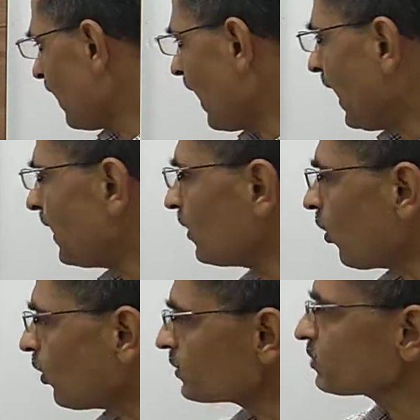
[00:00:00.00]
And
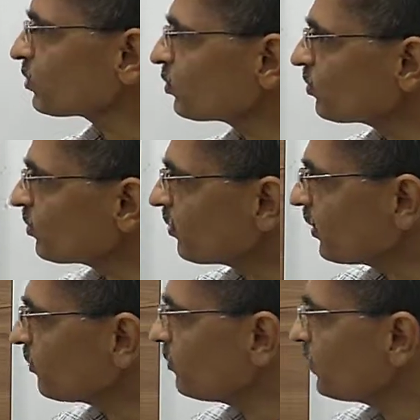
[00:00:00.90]
also
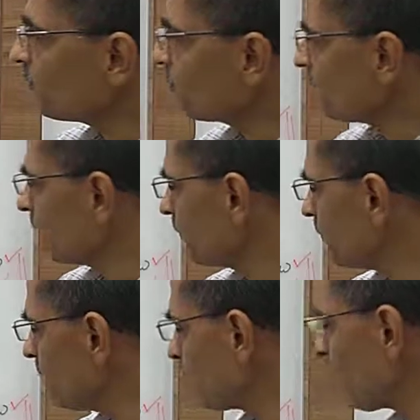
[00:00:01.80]
uh, we, uh, we, will